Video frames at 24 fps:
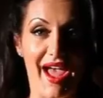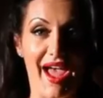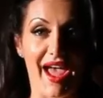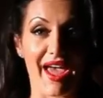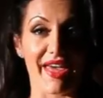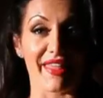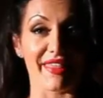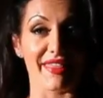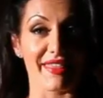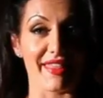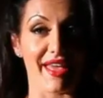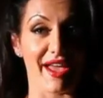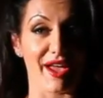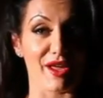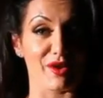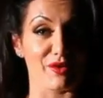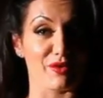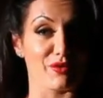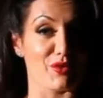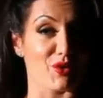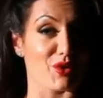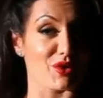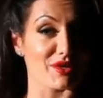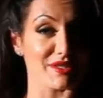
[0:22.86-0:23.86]
and then
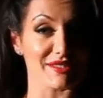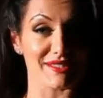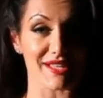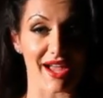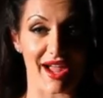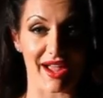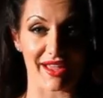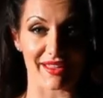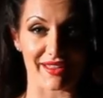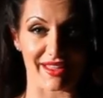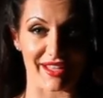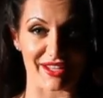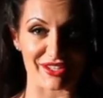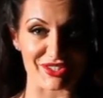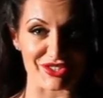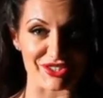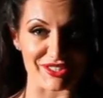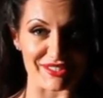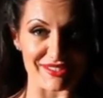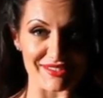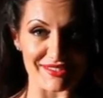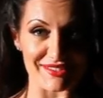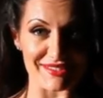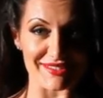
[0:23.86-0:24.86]
false
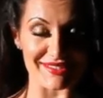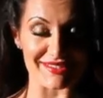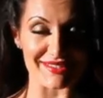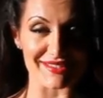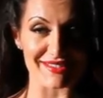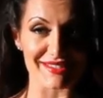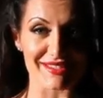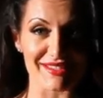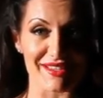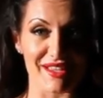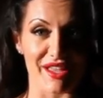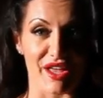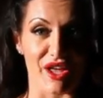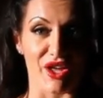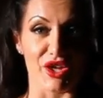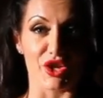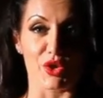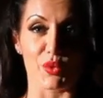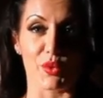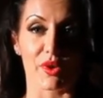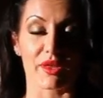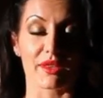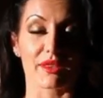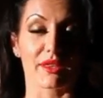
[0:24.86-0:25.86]
eyelashes.
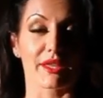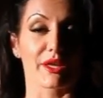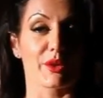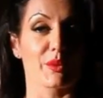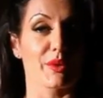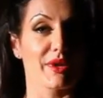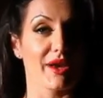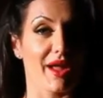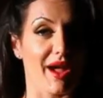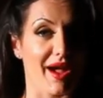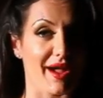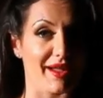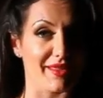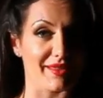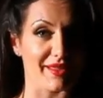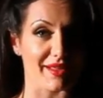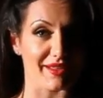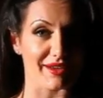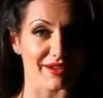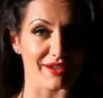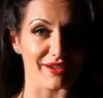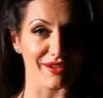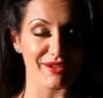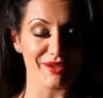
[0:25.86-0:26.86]
You want liquid
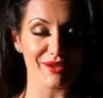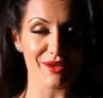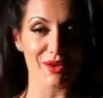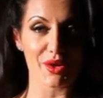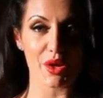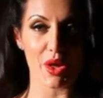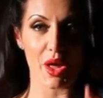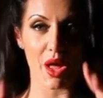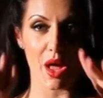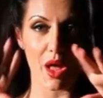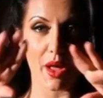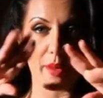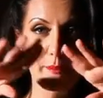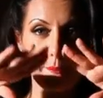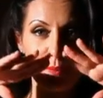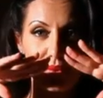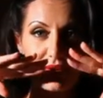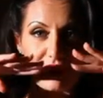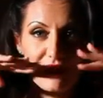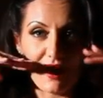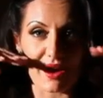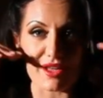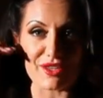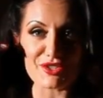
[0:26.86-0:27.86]
eyeliner,
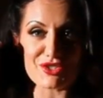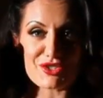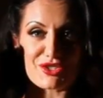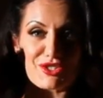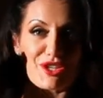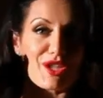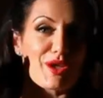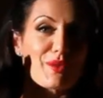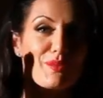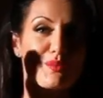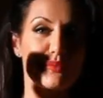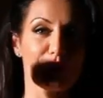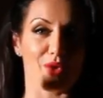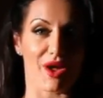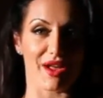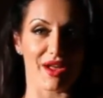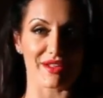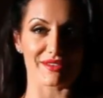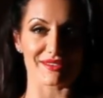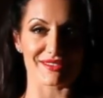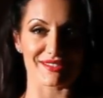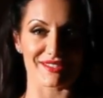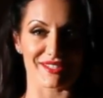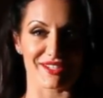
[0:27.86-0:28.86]
blush and
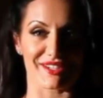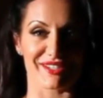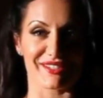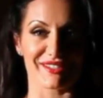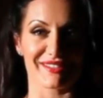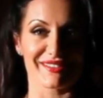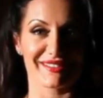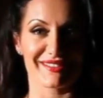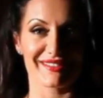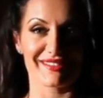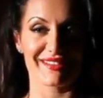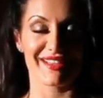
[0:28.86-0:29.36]
bronzer,